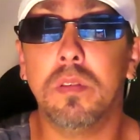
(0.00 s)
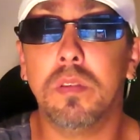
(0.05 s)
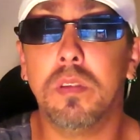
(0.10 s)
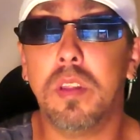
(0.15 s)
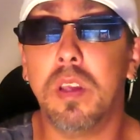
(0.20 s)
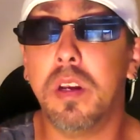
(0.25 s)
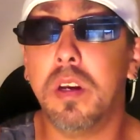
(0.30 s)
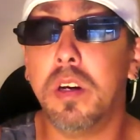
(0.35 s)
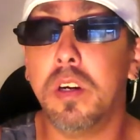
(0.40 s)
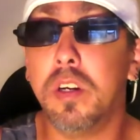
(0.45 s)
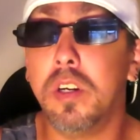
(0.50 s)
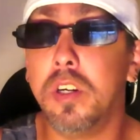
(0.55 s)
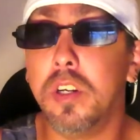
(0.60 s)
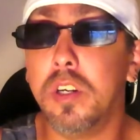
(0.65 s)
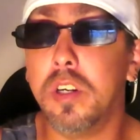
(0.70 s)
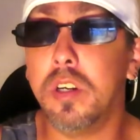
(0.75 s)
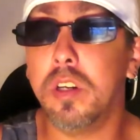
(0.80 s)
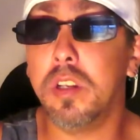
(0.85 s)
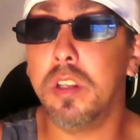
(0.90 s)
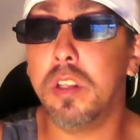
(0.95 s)
there
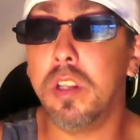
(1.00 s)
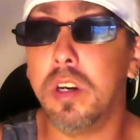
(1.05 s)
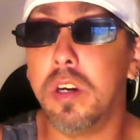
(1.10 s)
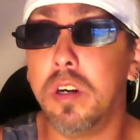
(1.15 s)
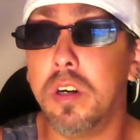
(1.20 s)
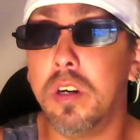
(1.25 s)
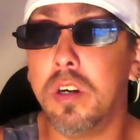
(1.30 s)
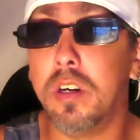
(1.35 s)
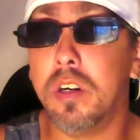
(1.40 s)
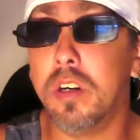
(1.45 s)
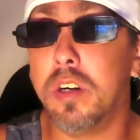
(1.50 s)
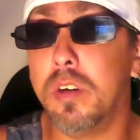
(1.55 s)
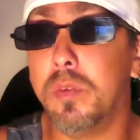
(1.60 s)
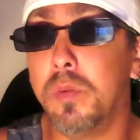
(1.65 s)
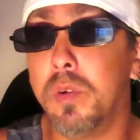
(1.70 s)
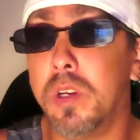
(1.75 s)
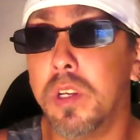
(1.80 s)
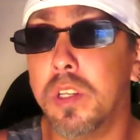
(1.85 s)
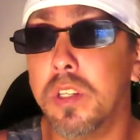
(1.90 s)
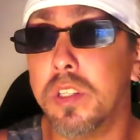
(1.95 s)
there
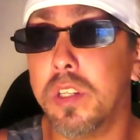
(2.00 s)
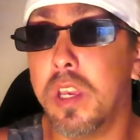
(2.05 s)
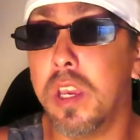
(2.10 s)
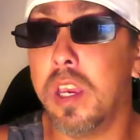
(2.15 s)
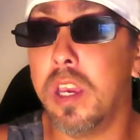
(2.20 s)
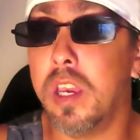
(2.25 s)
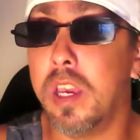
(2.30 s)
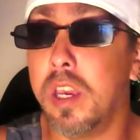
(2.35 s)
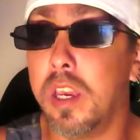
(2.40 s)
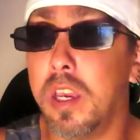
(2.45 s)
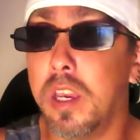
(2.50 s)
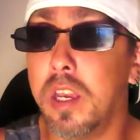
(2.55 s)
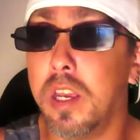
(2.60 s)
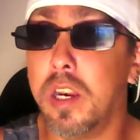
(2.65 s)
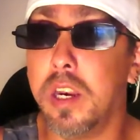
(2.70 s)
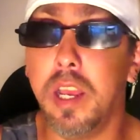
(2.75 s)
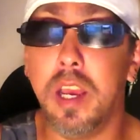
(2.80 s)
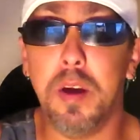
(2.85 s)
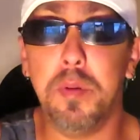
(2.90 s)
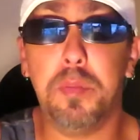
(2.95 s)
was a
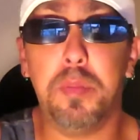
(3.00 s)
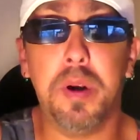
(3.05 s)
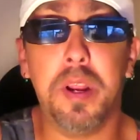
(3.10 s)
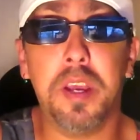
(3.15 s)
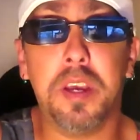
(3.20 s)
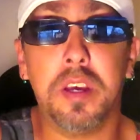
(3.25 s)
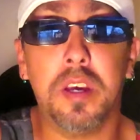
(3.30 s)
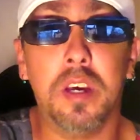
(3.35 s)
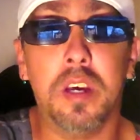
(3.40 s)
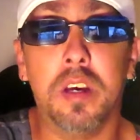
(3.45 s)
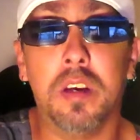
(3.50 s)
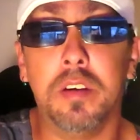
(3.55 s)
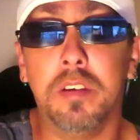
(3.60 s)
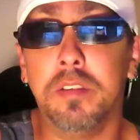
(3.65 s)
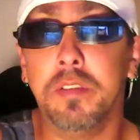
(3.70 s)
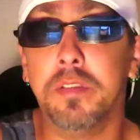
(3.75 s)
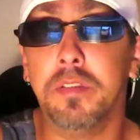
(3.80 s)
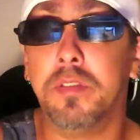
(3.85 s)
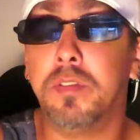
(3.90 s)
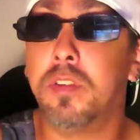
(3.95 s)
an outbreak of
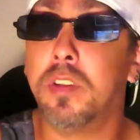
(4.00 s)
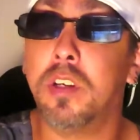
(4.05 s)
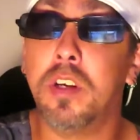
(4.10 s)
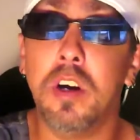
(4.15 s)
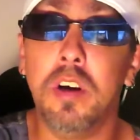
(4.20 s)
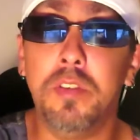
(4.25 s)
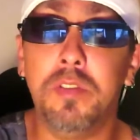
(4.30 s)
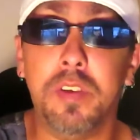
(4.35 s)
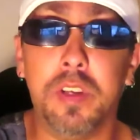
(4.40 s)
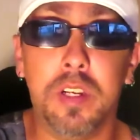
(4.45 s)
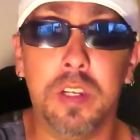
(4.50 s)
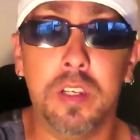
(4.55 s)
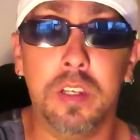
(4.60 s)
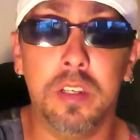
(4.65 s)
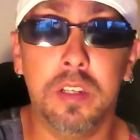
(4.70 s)
the COVID,